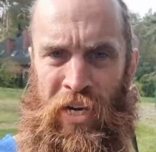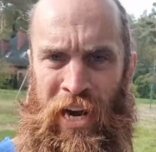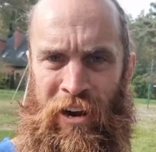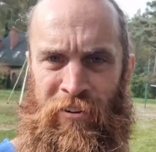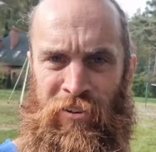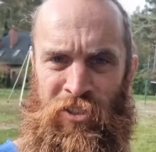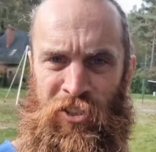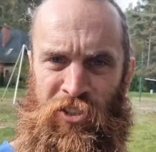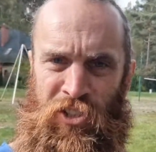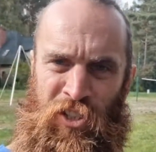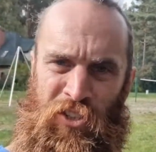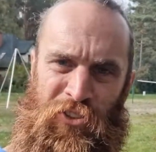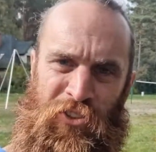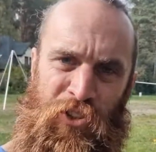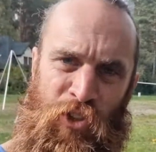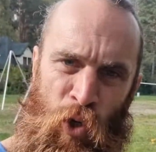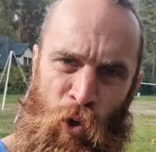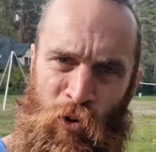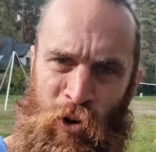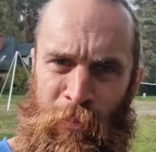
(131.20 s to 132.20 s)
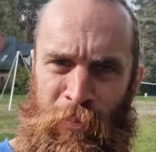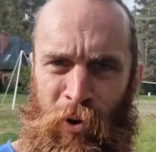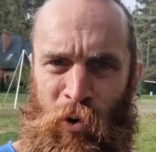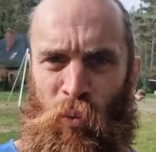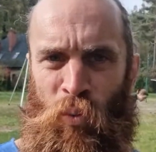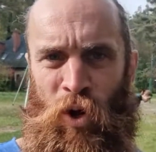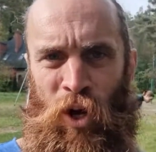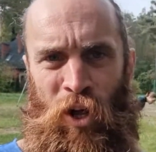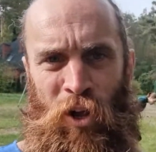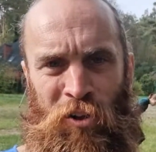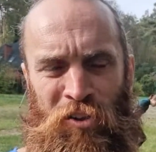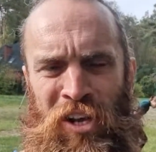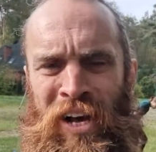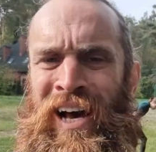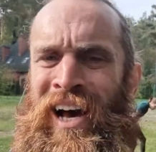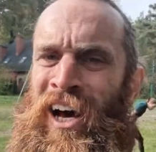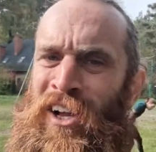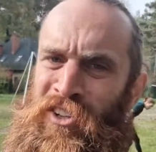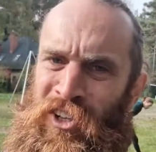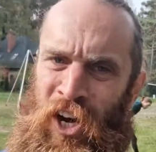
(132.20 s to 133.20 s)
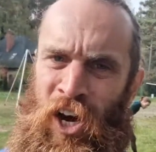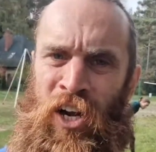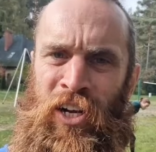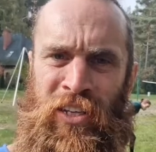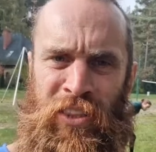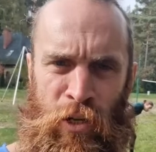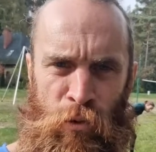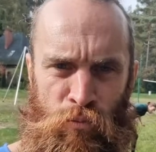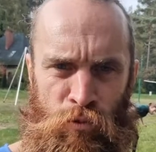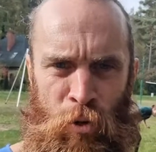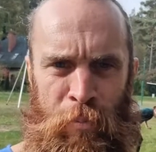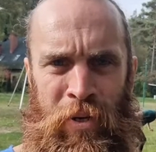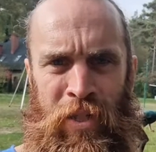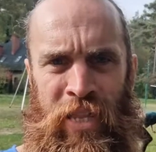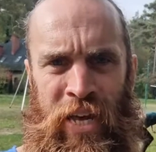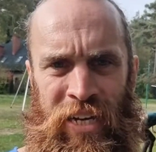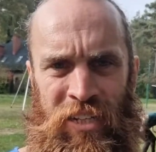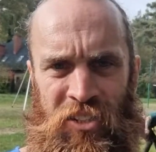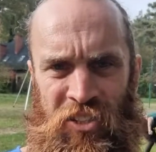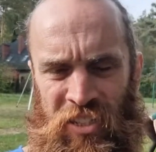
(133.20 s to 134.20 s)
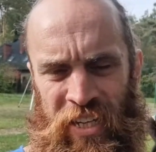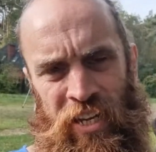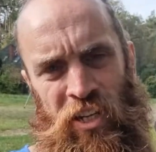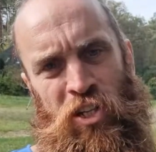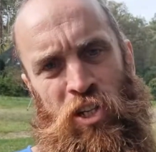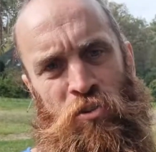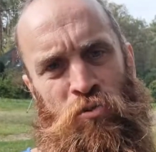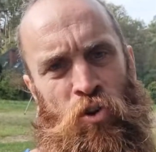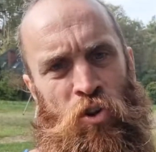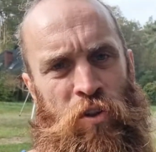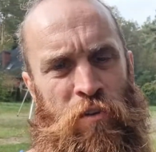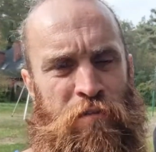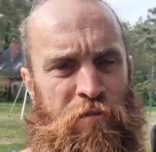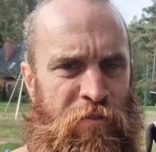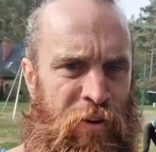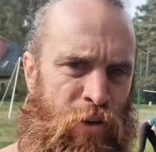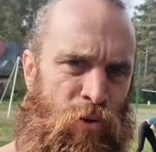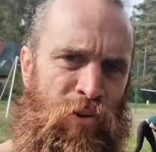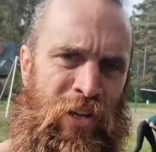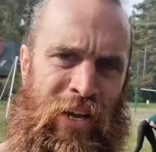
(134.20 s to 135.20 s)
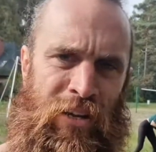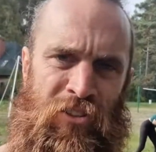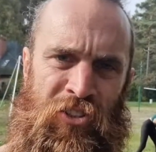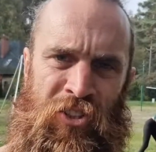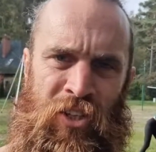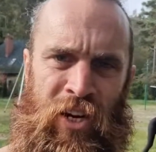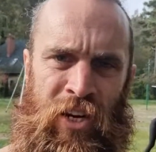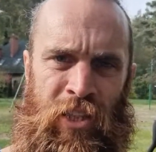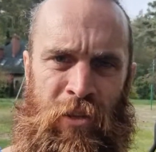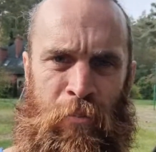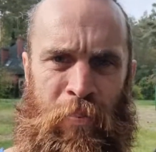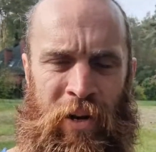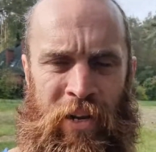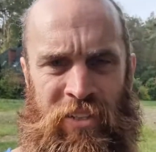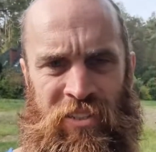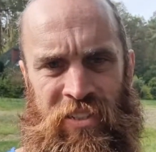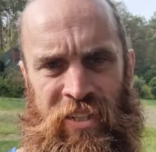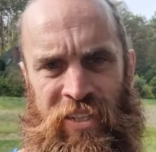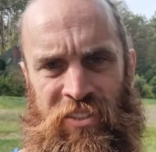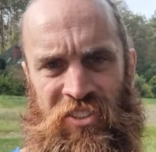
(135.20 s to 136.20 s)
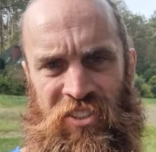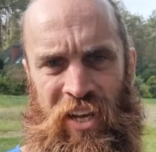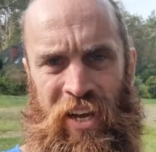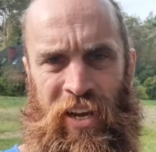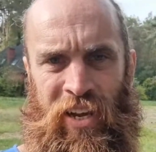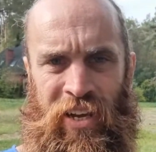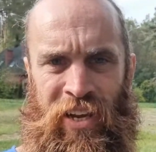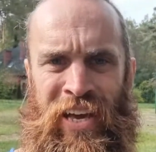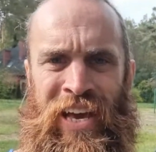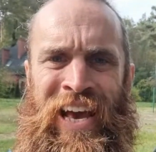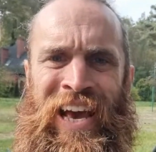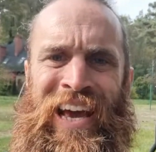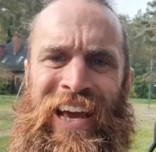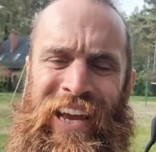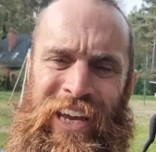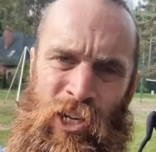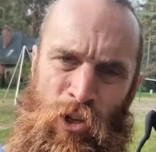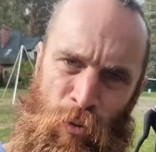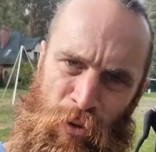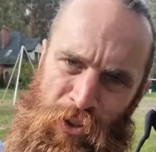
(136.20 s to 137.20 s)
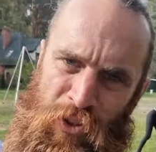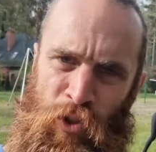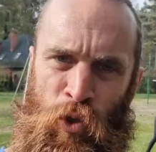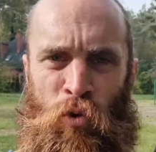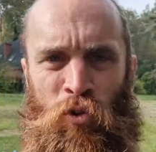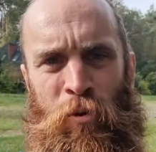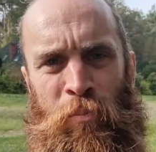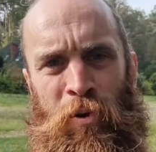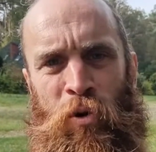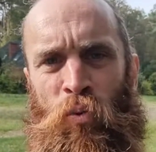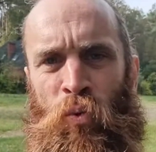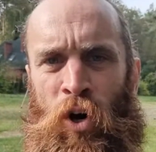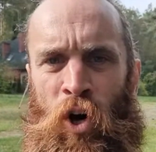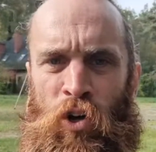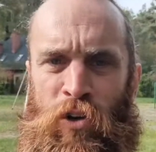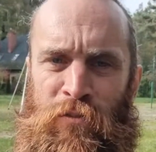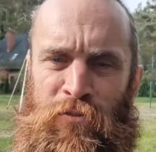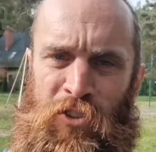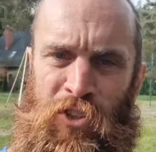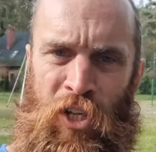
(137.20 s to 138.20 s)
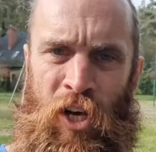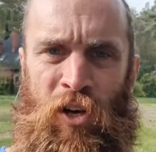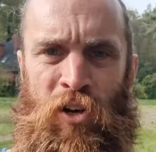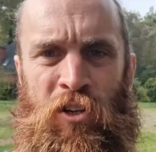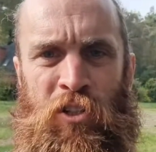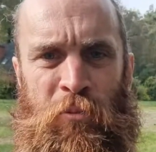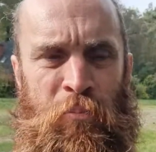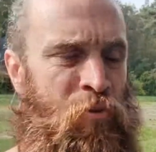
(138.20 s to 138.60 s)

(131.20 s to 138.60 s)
characters in a storybook world, turning the room in that centre or the field outside the place they're staying into a storybook world of circus